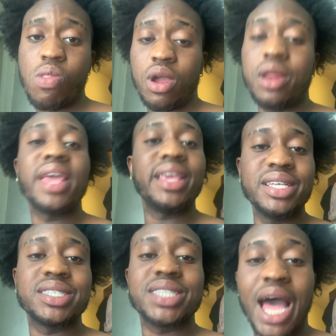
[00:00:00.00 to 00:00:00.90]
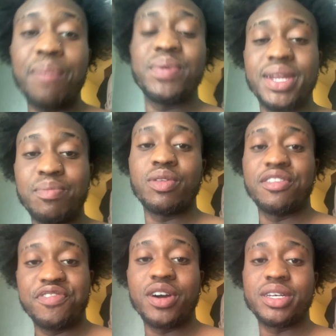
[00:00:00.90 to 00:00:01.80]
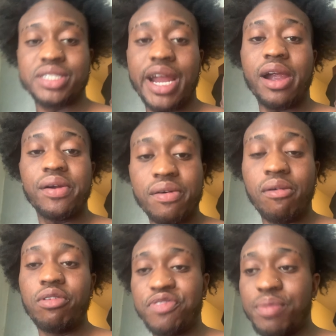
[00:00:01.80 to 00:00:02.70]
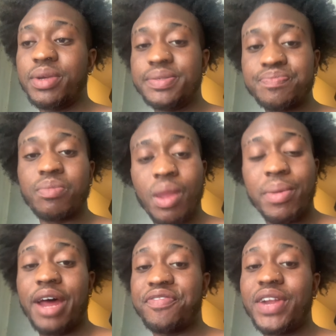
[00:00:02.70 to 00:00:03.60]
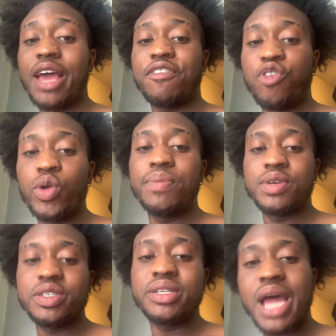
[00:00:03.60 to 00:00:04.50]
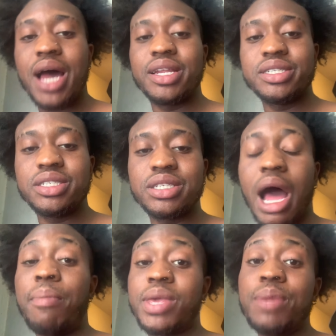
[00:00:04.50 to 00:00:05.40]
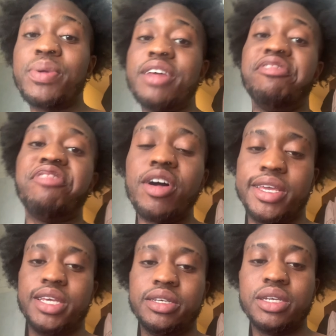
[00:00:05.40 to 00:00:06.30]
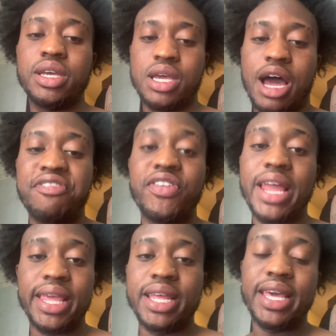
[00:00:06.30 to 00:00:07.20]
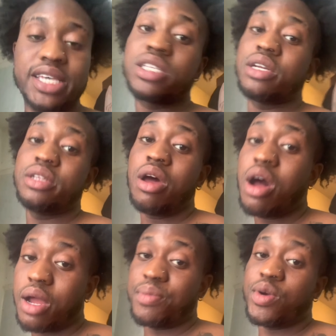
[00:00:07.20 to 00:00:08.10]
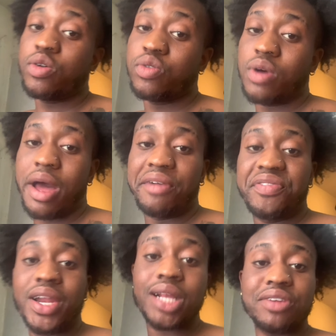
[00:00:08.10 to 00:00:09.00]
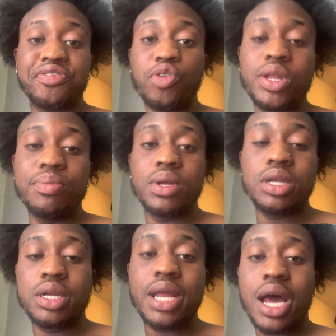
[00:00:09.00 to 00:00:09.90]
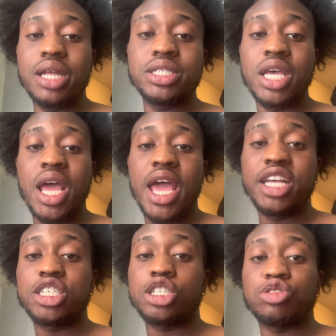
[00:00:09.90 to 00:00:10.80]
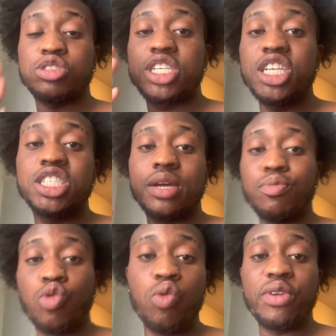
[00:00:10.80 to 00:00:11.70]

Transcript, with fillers: Like he's stopping them motherfuckers. Like, you feel me? But I feel like $40 million, I'm keeping it funky. I feel like it's a duck, bro. I feel like the forty billion dollars is a strategic move.